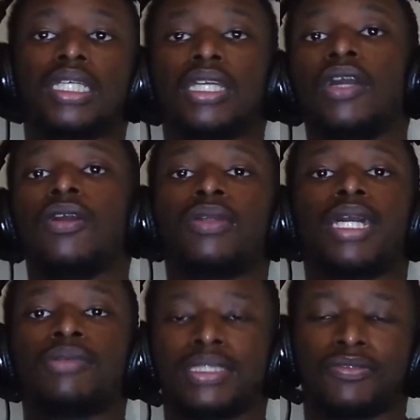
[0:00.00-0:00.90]
Yo,
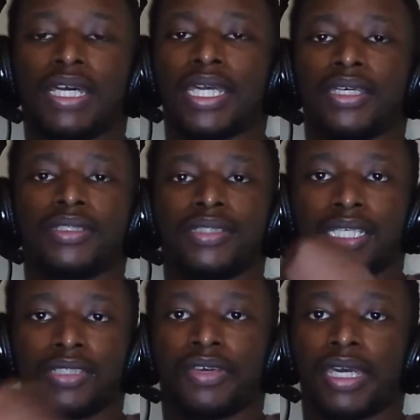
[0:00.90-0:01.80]
that was fire.
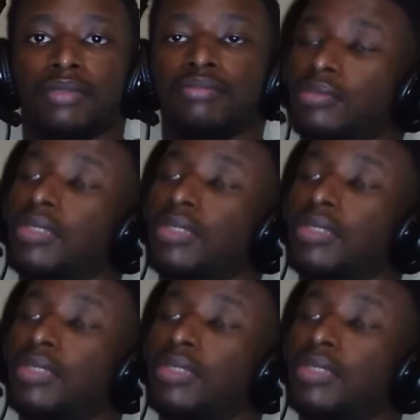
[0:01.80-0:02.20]
That's fire.